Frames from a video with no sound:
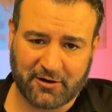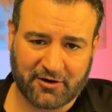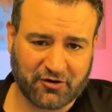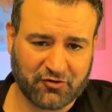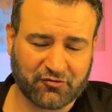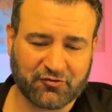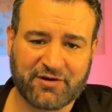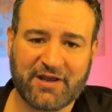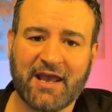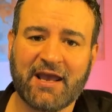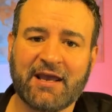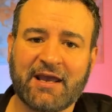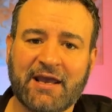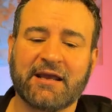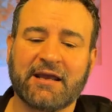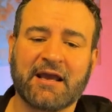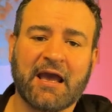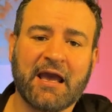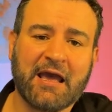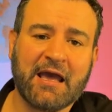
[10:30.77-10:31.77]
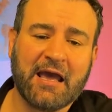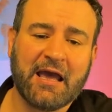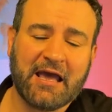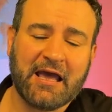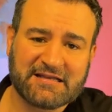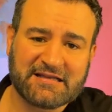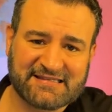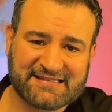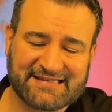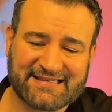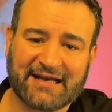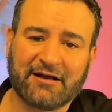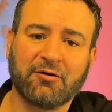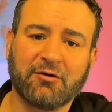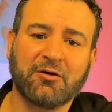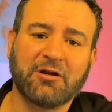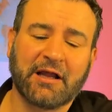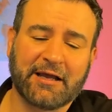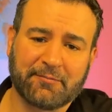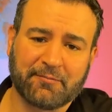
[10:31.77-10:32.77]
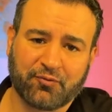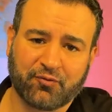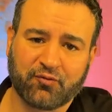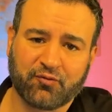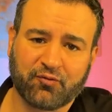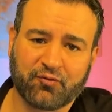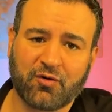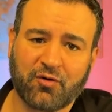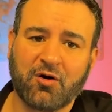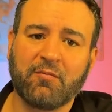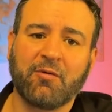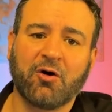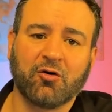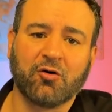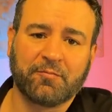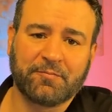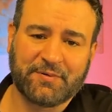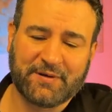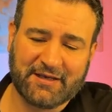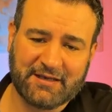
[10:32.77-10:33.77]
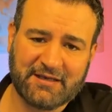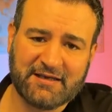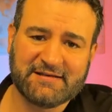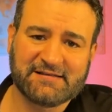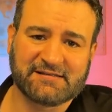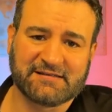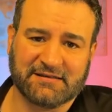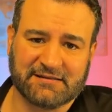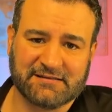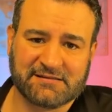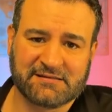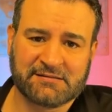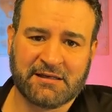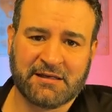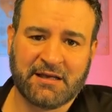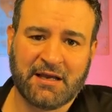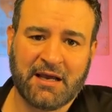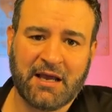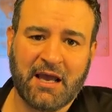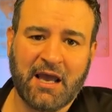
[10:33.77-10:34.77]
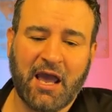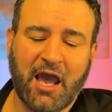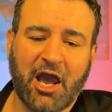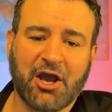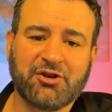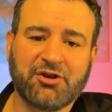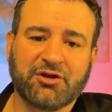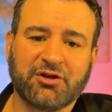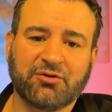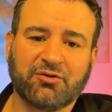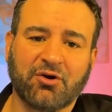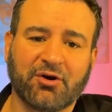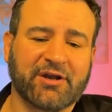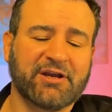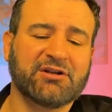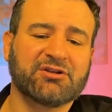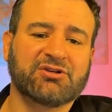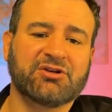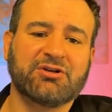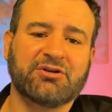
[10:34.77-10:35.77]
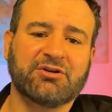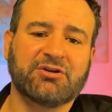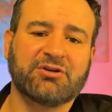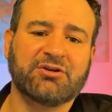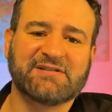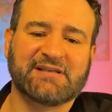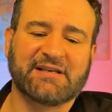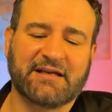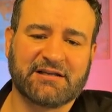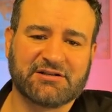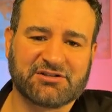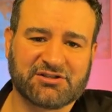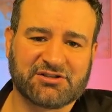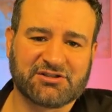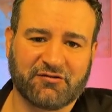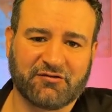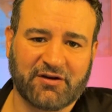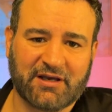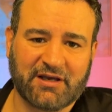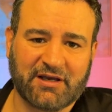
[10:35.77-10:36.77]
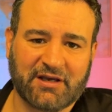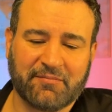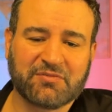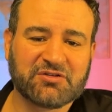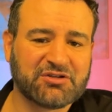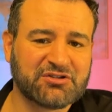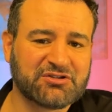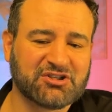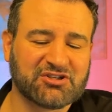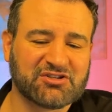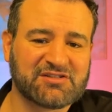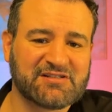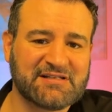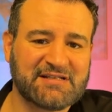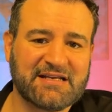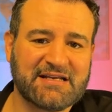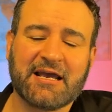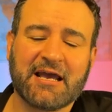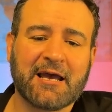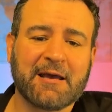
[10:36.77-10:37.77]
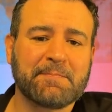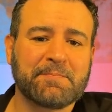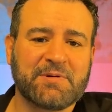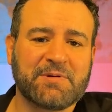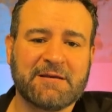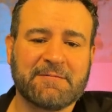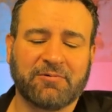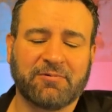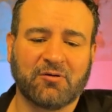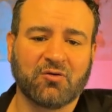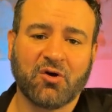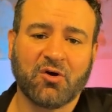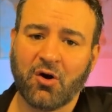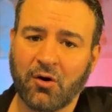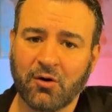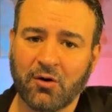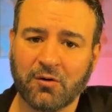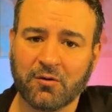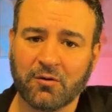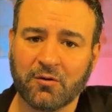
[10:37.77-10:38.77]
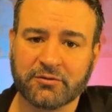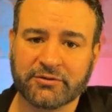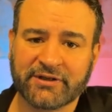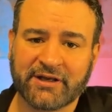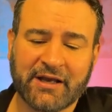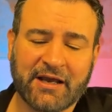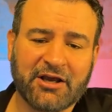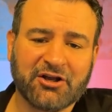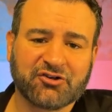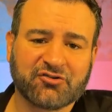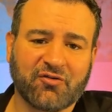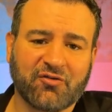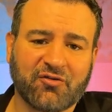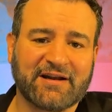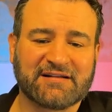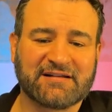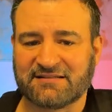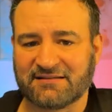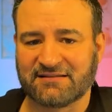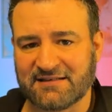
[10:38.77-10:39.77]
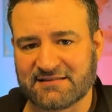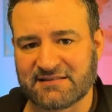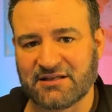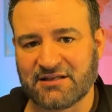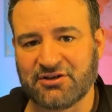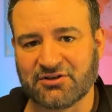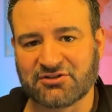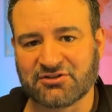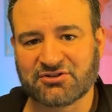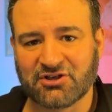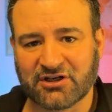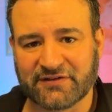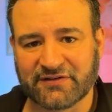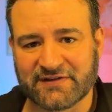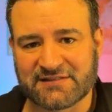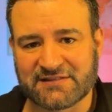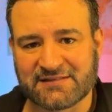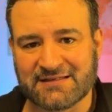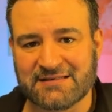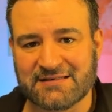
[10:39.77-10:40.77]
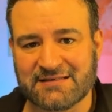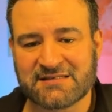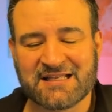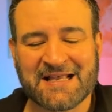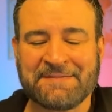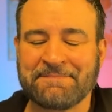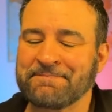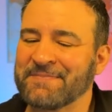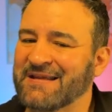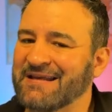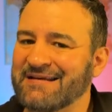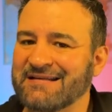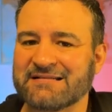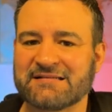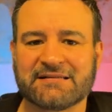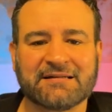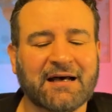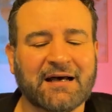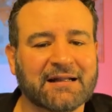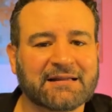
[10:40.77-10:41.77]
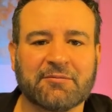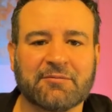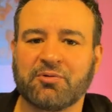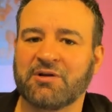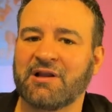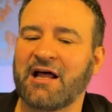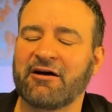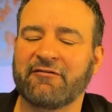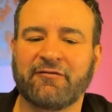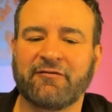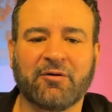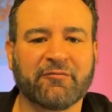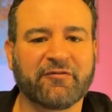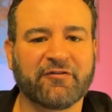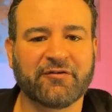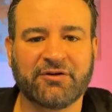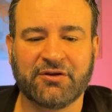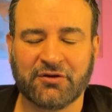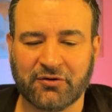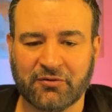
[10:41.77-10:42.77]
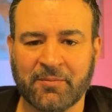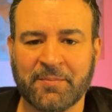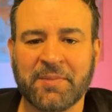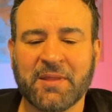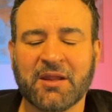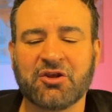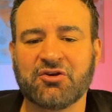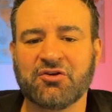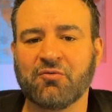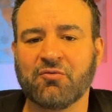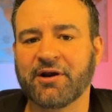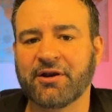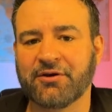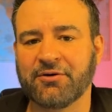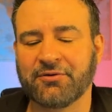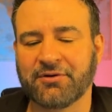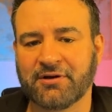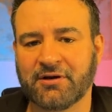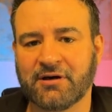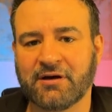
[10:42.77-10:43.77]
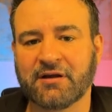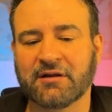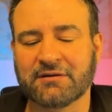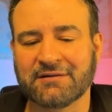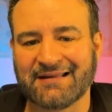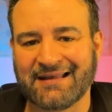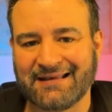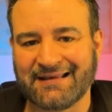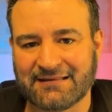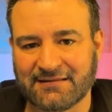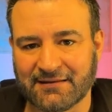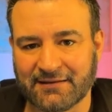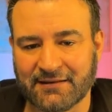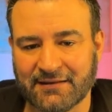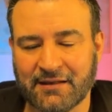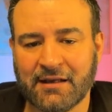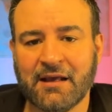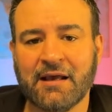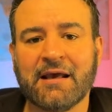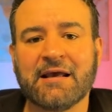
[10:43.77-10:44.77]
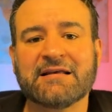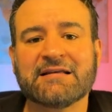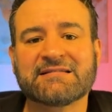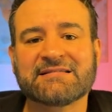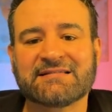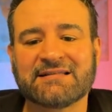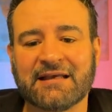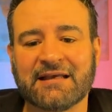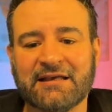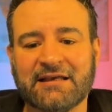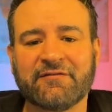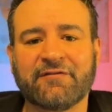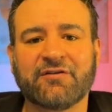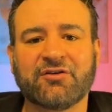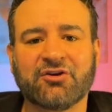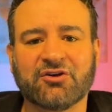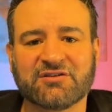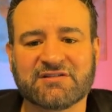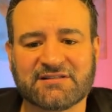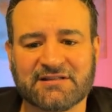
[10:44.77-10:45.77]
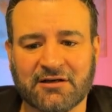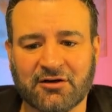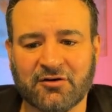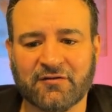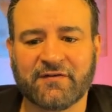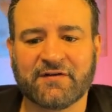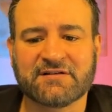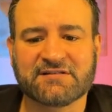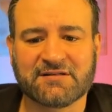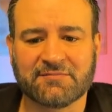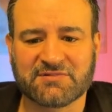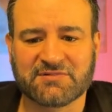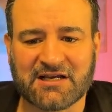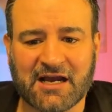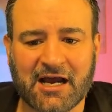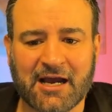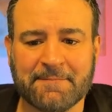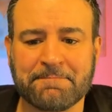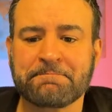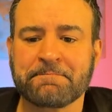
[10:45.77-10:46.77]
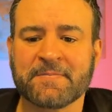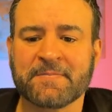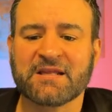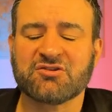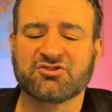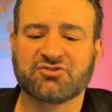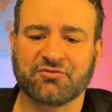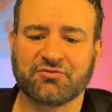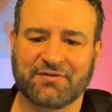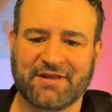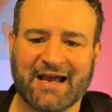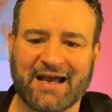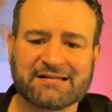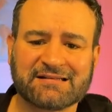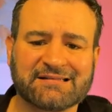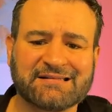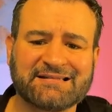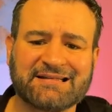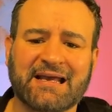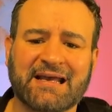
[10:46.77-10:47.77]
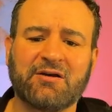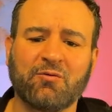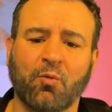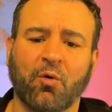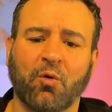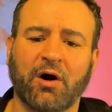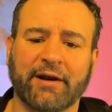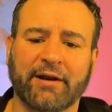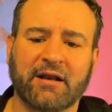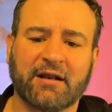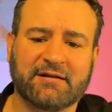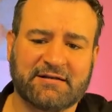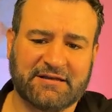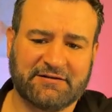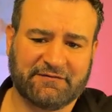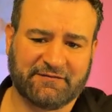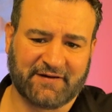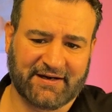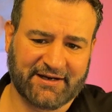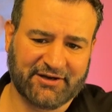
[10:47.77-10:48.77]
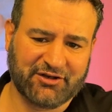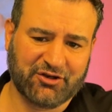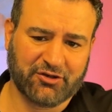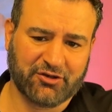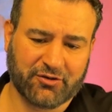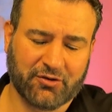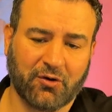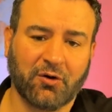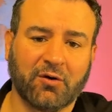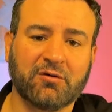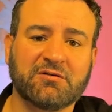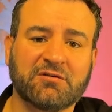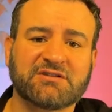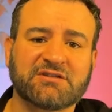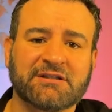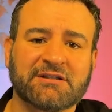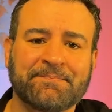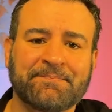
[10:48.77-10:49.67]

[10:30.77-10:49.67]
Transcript: creating sell and promo pieces, and you're looking to use Instagram to just DM people cold, trying to solicit your services, it's not the platform for you. You want to go to LinkedIn, save yourself some time. So that's day one. Define your goals.